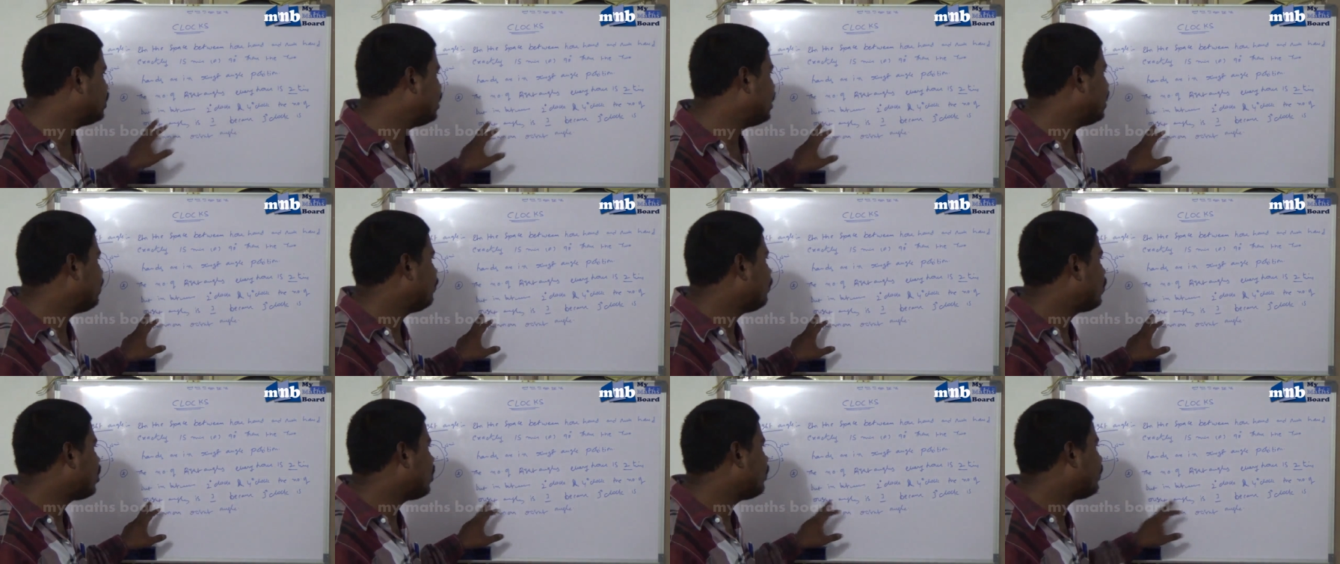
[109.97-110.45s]
the
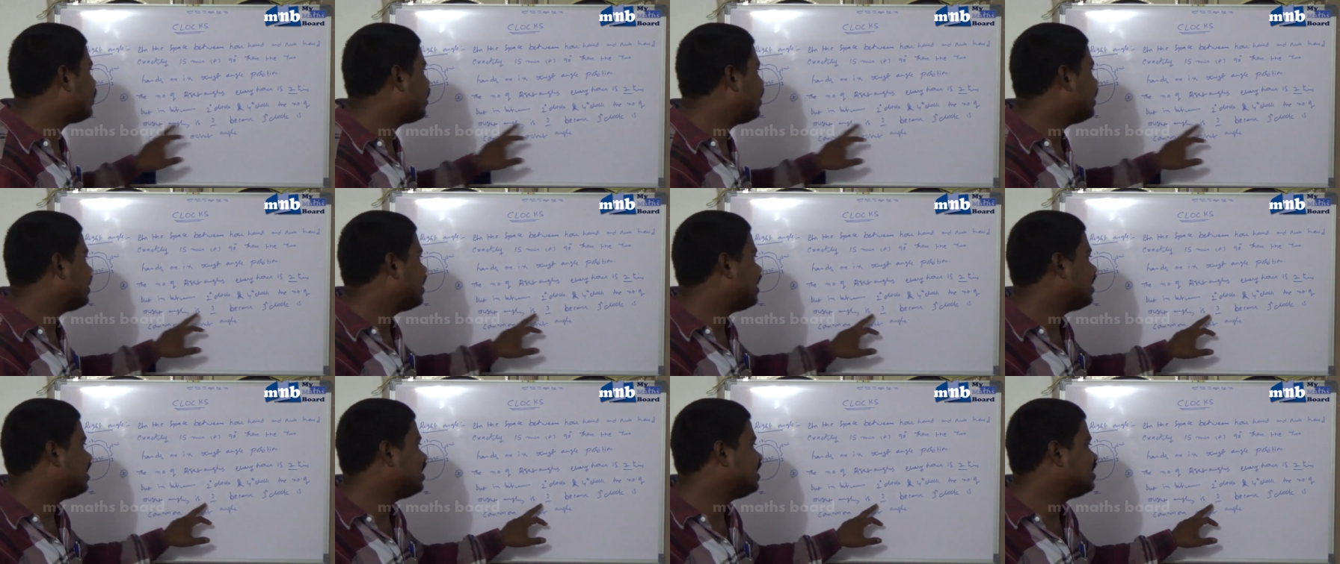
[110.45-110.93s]
number of
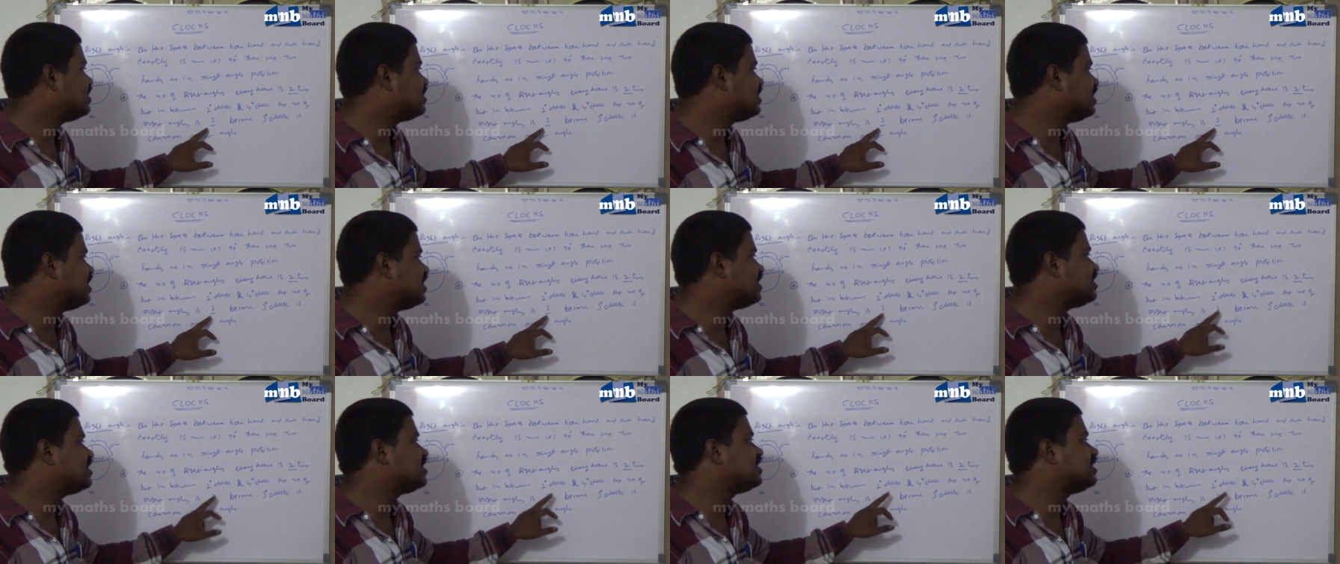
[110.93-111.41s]
right angles
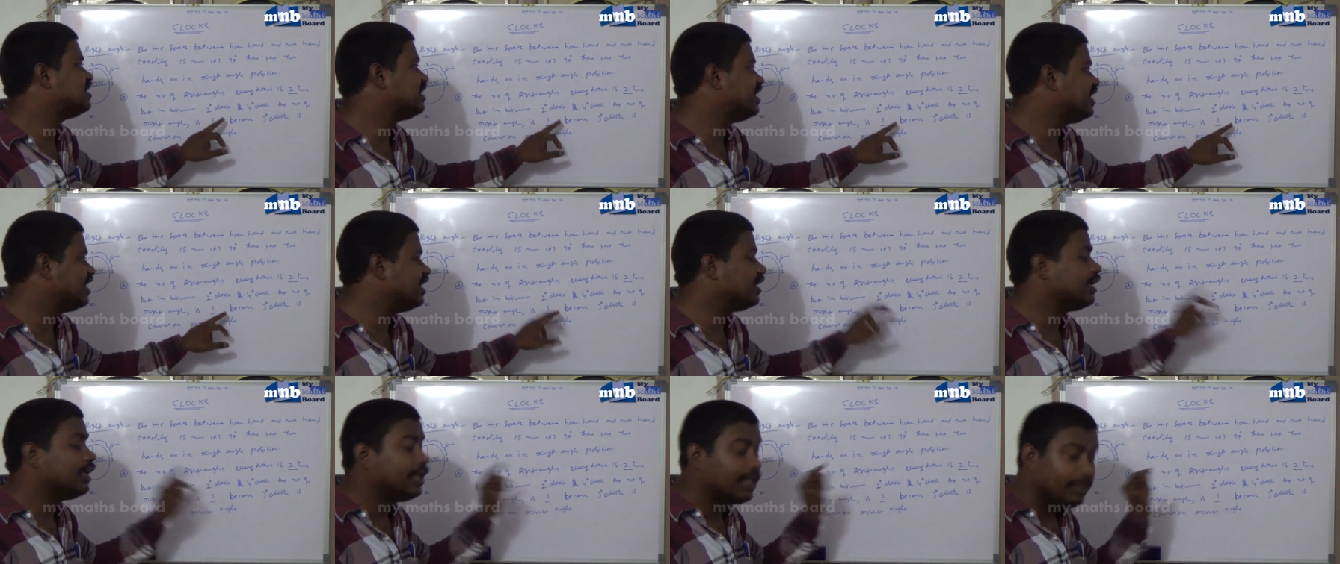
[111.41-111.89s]
is
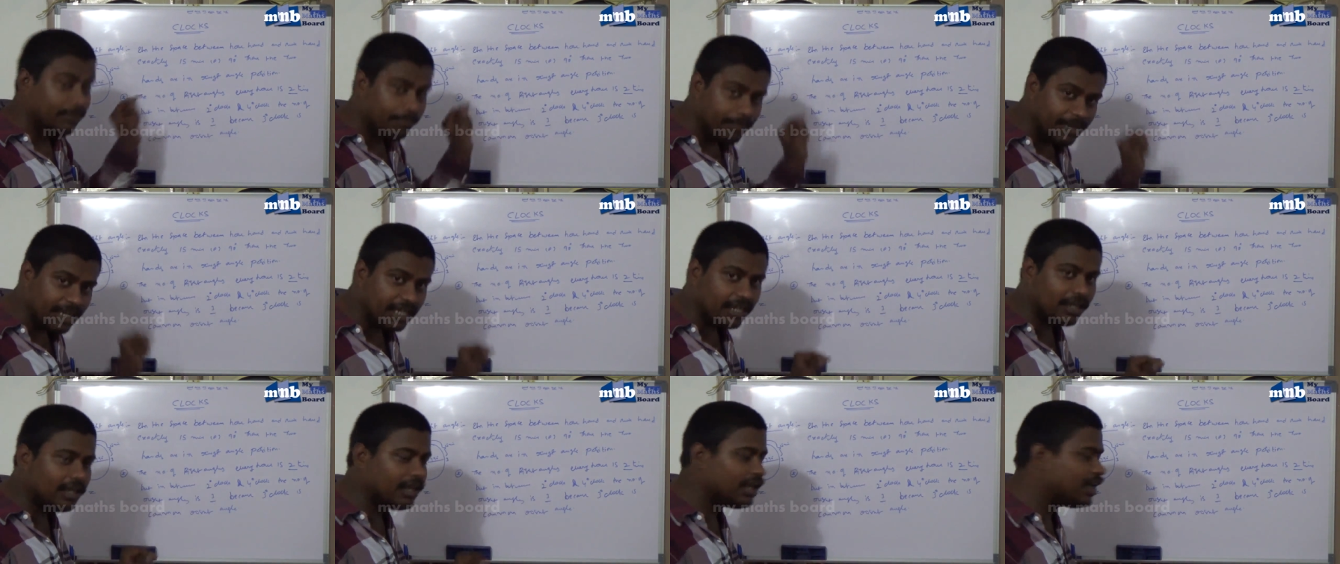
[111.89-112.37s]
3
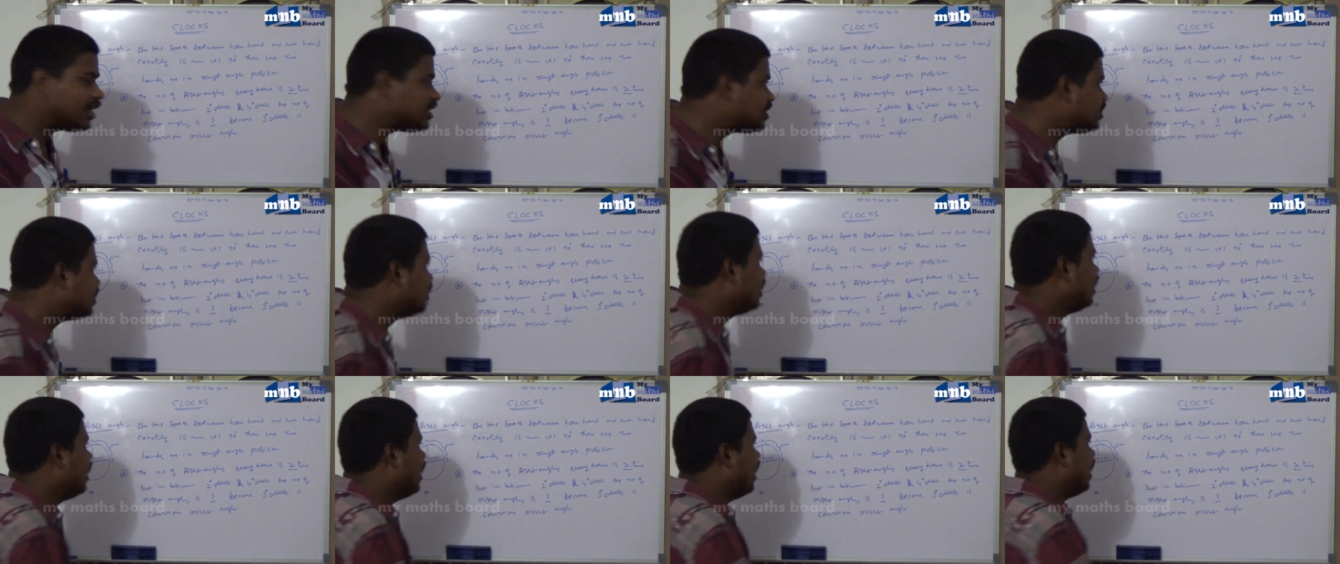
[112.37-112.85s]
because
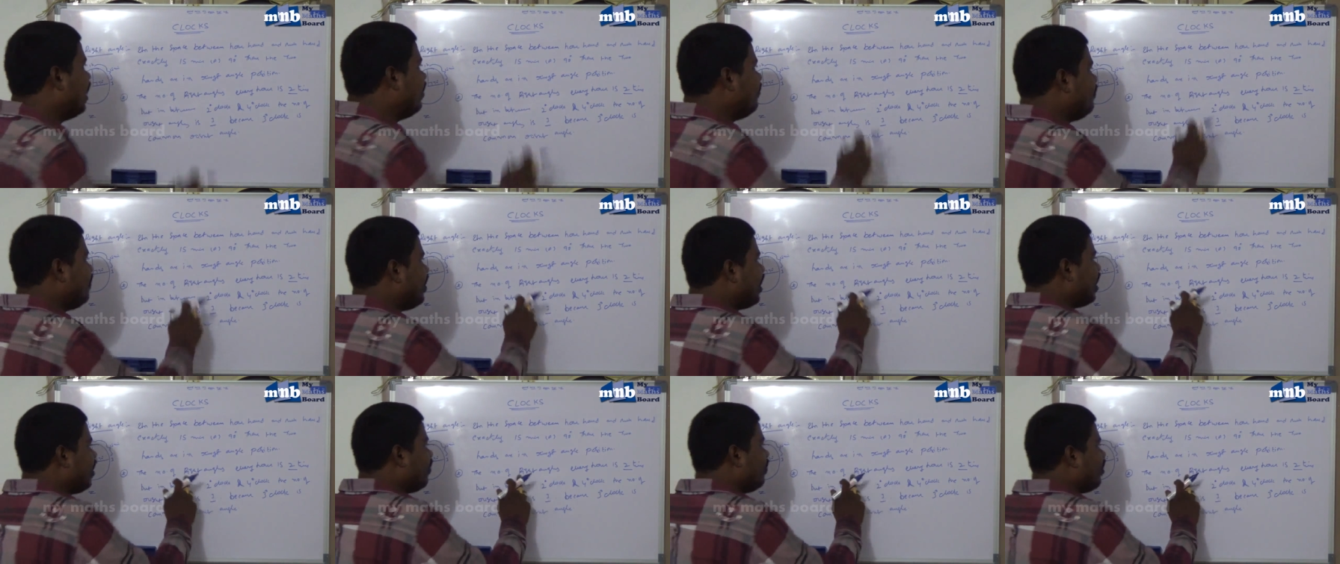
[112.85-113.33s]

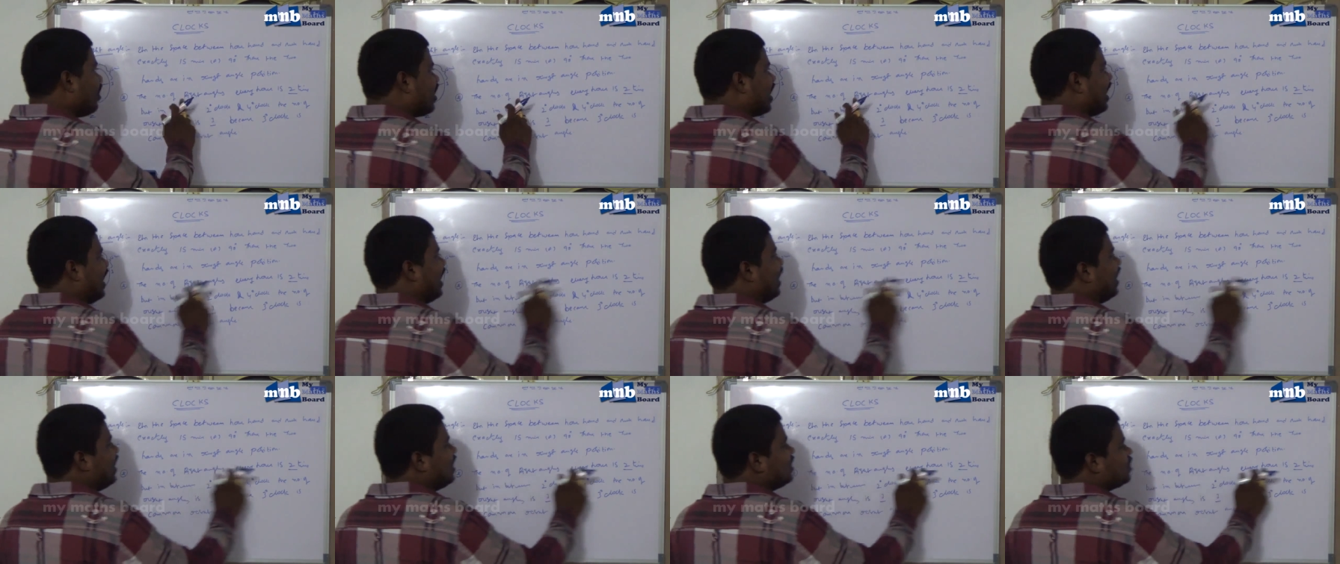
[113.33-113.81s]
Every hour
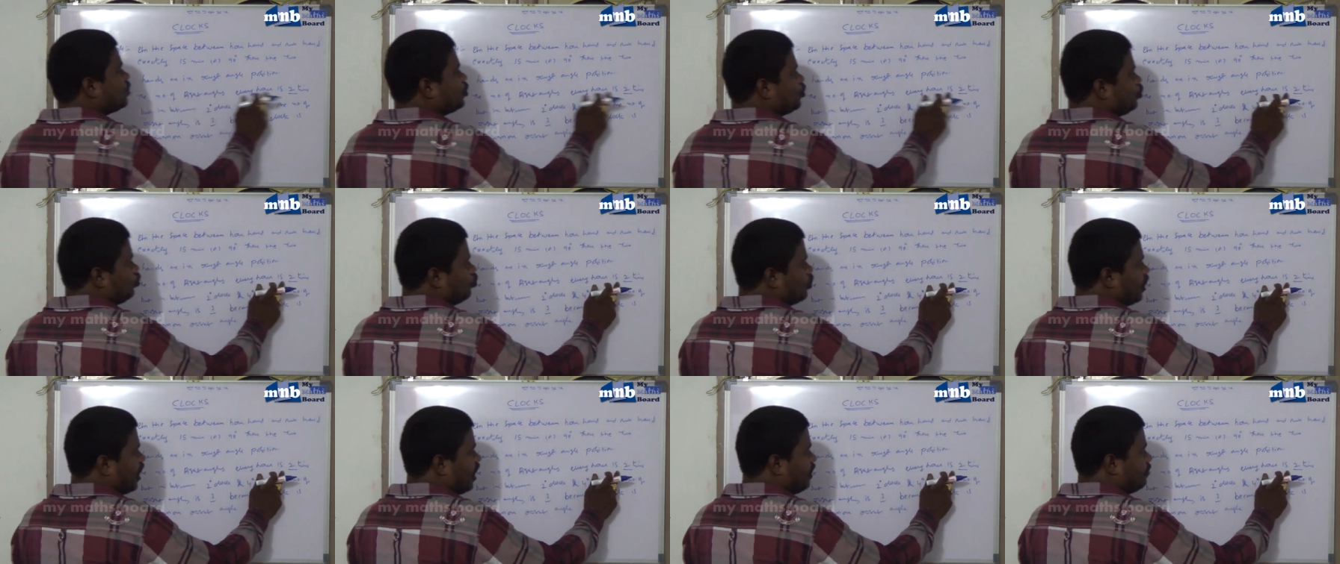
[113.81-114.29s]
carries
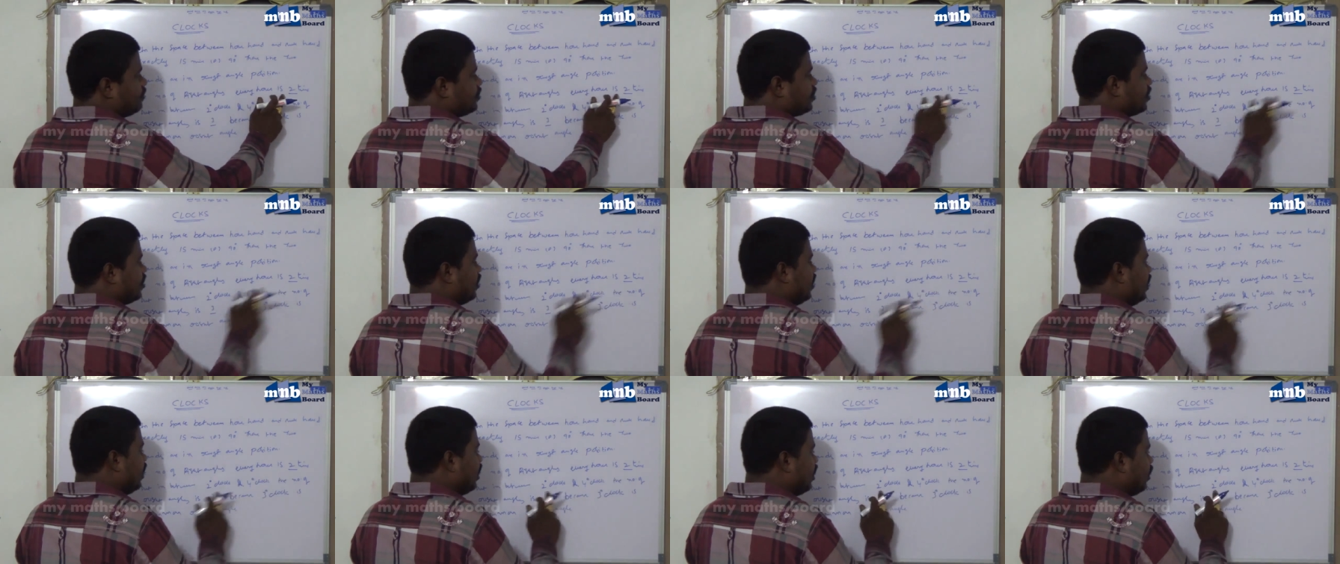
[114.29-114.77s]
two times.